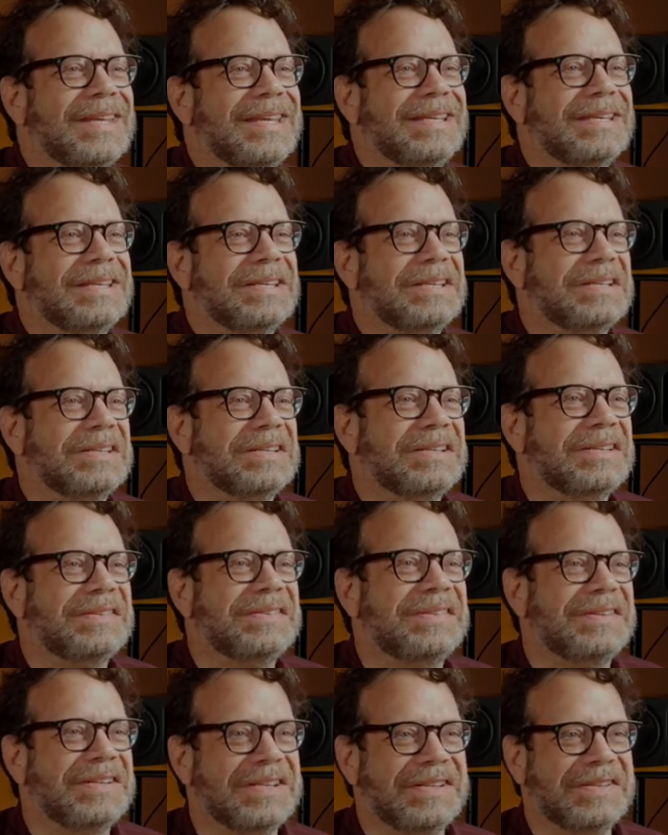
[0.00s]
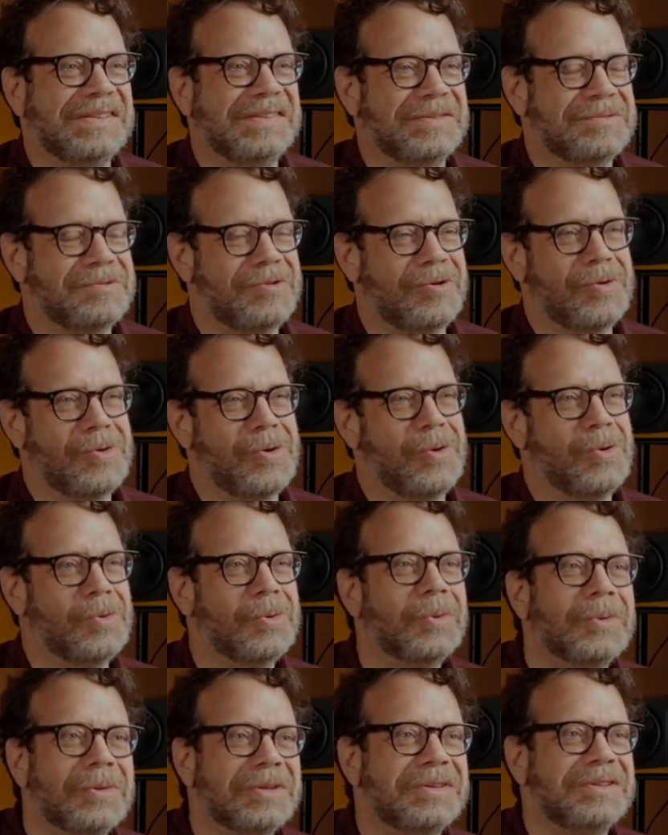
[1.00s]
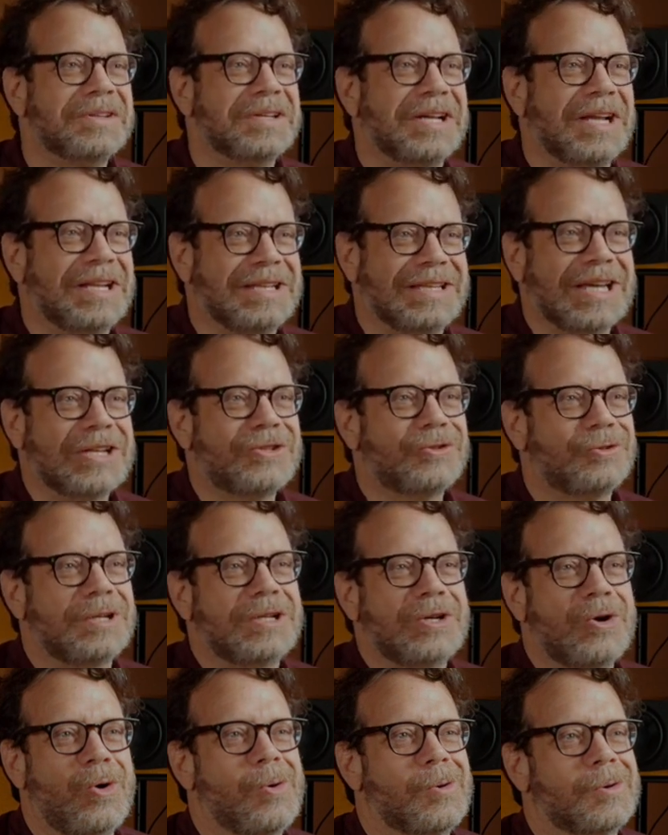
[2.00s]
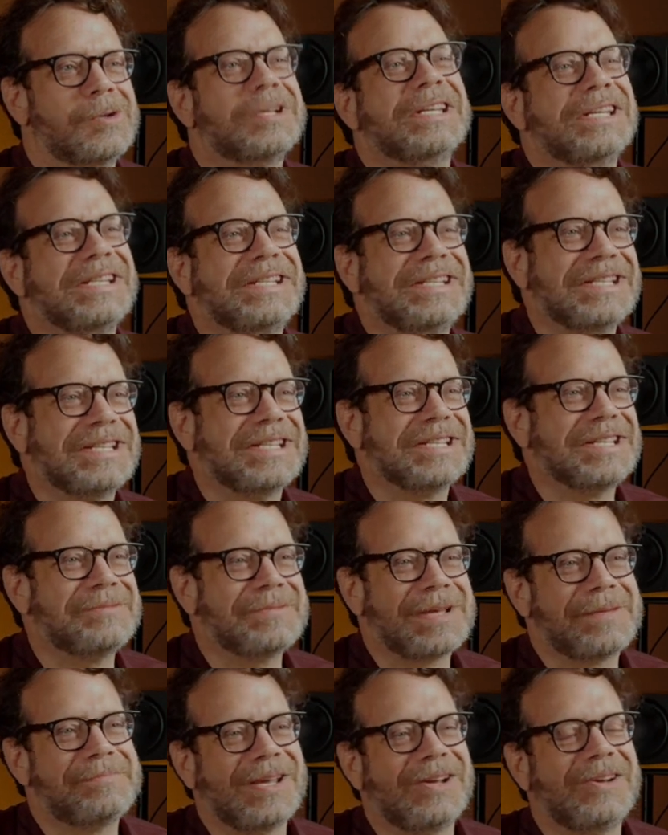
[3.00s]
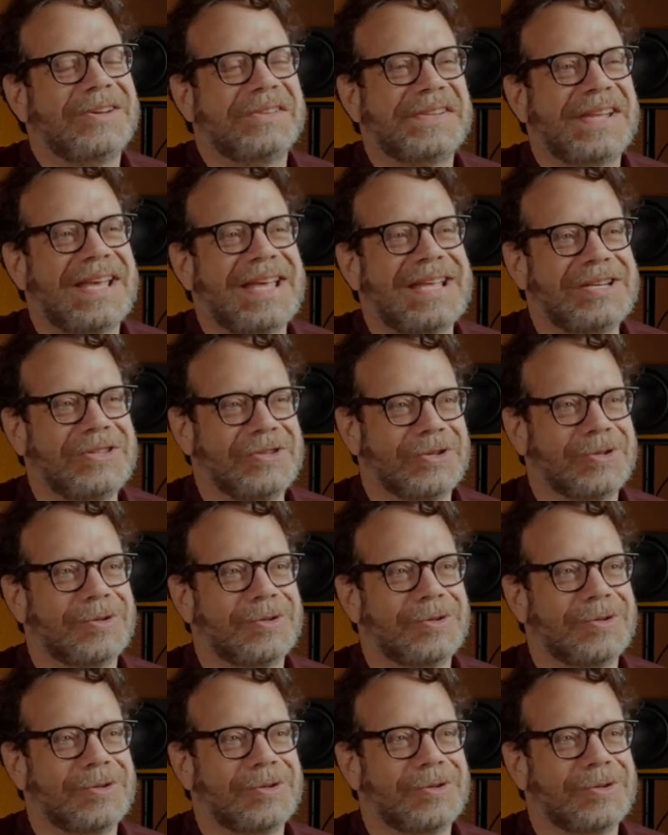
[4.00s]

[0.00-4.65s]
is this old electric organ that my parents had in the